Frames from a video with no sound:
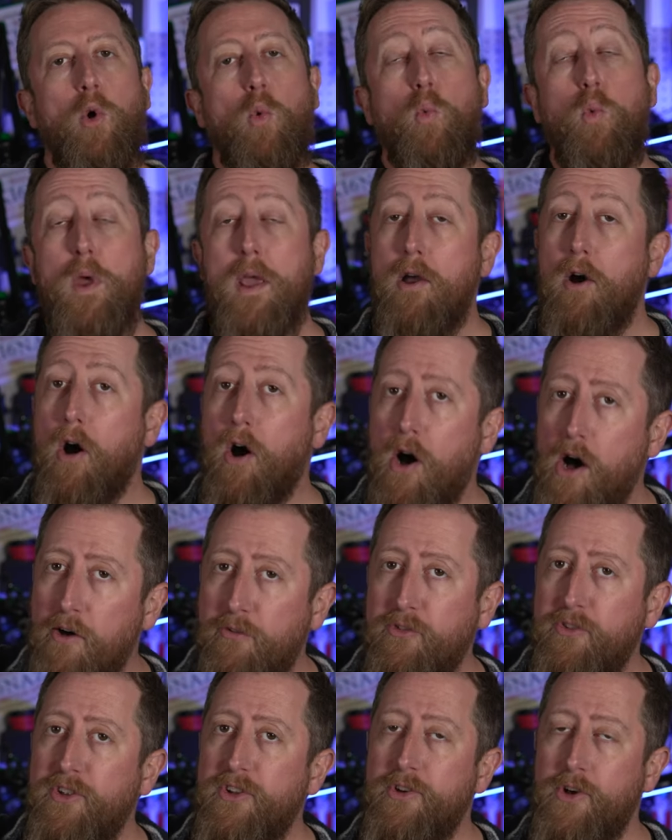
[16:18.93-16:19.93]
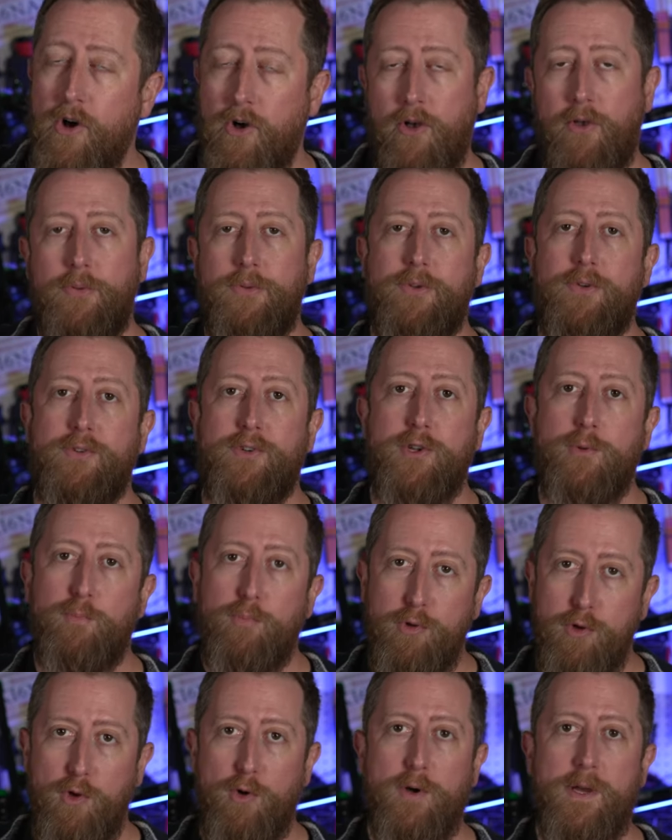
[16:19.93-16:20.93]
We often also
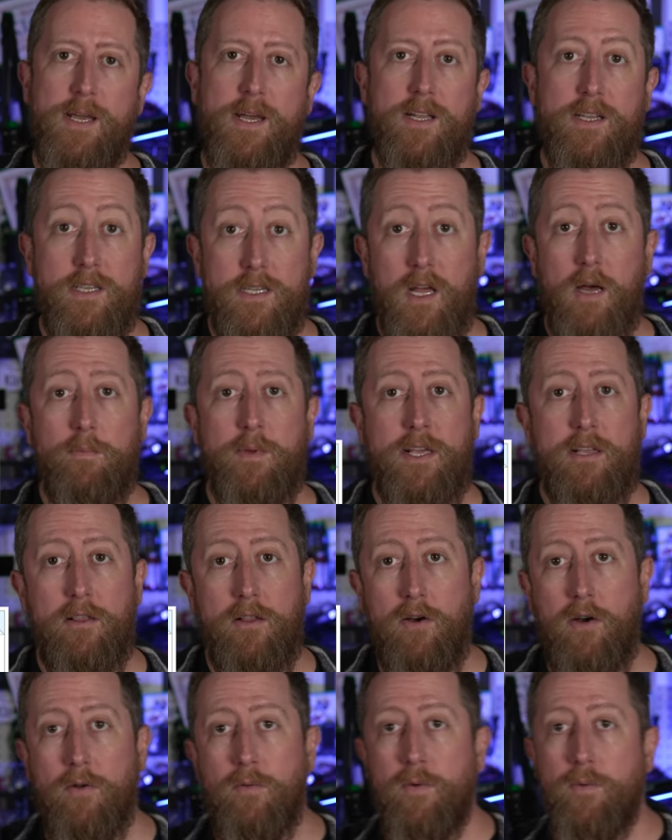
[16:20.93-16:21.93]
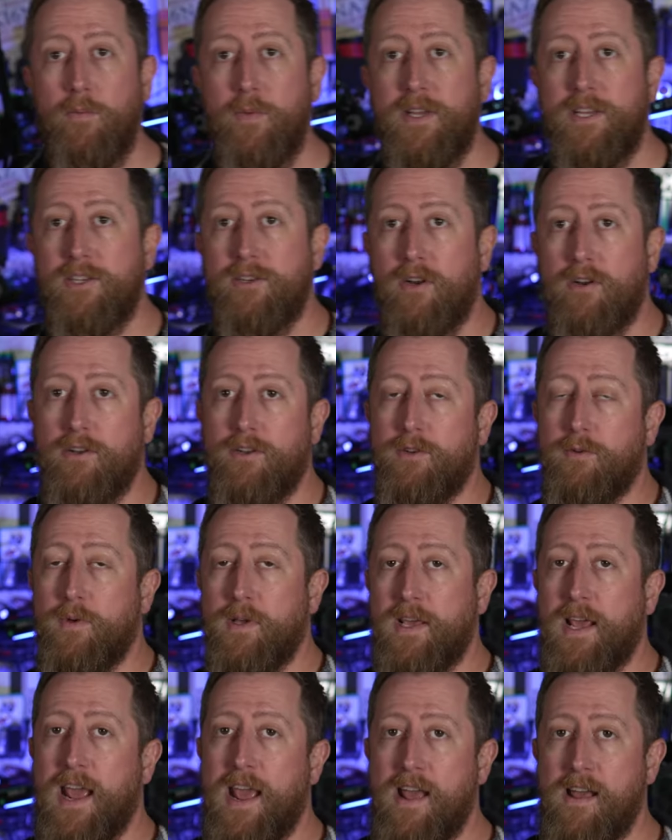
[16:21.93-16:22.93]
deploy a dummy load when we start
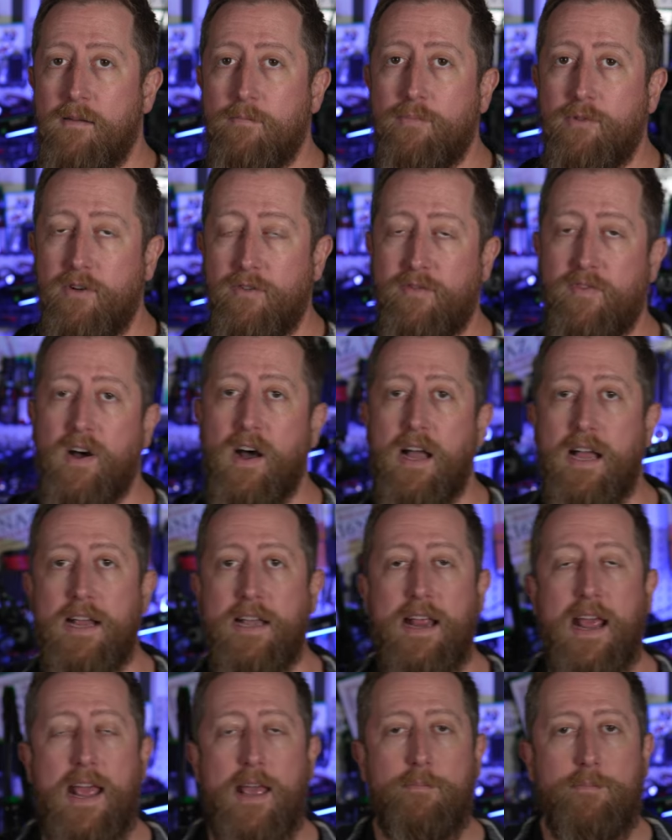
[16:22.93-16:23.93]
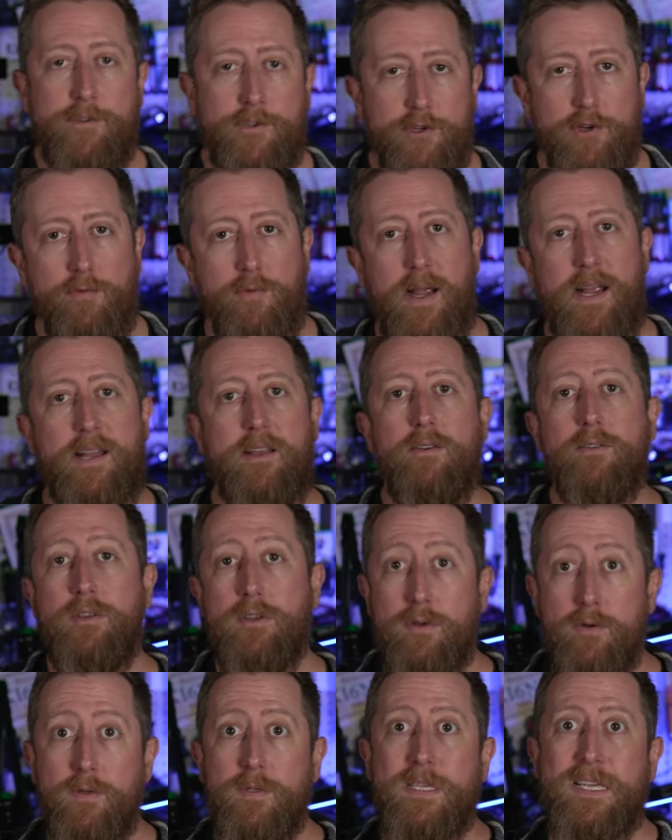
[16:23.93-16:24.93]
doing amplified amateur radio
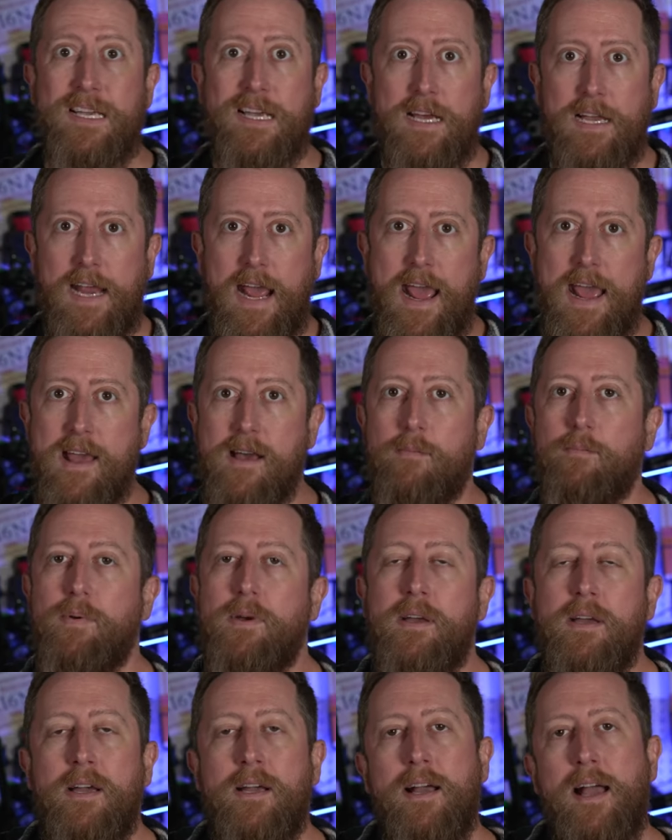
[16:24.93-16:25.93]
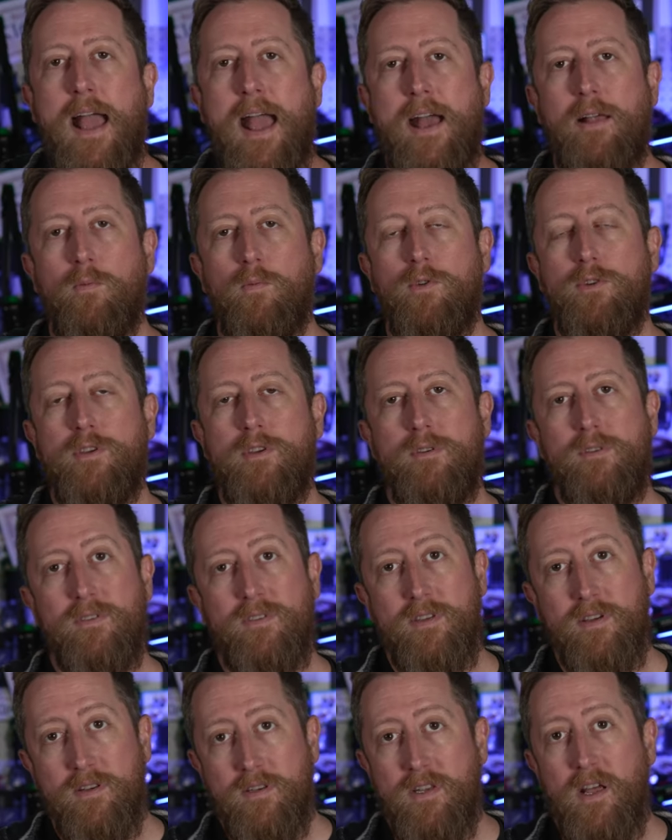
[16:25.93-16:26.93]
using an amp, and we'll
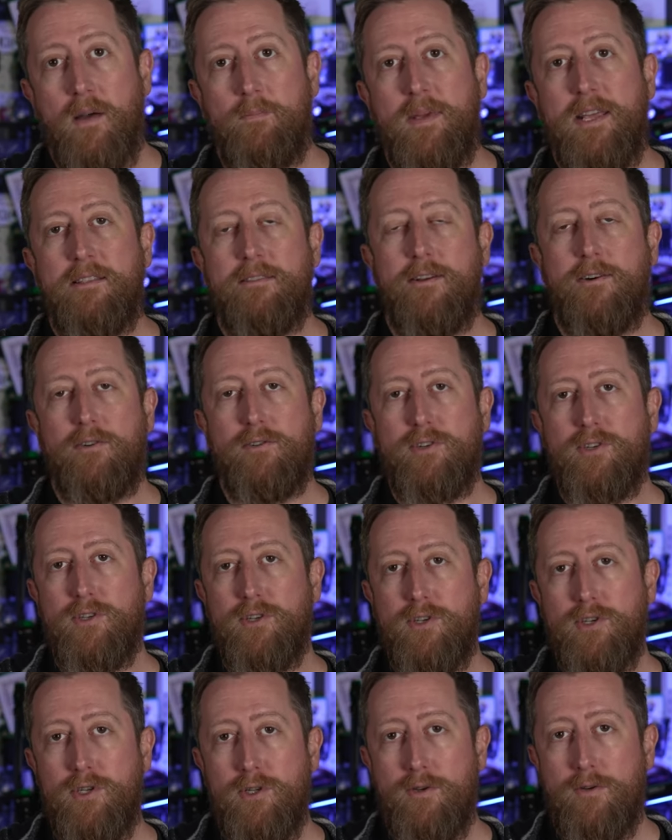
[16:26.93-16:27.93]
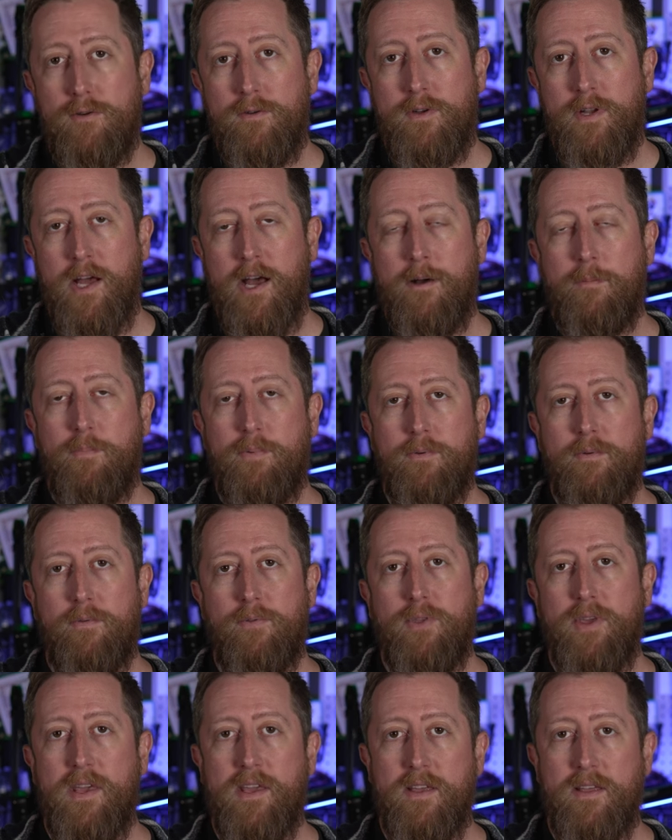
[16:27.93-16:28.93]
use the dummy load to tune up
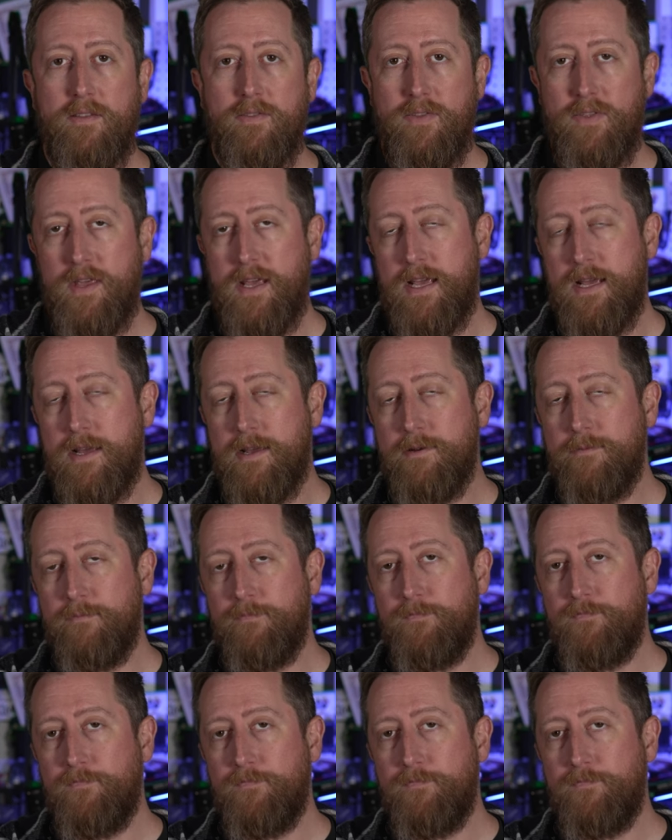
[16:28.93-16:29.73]
the the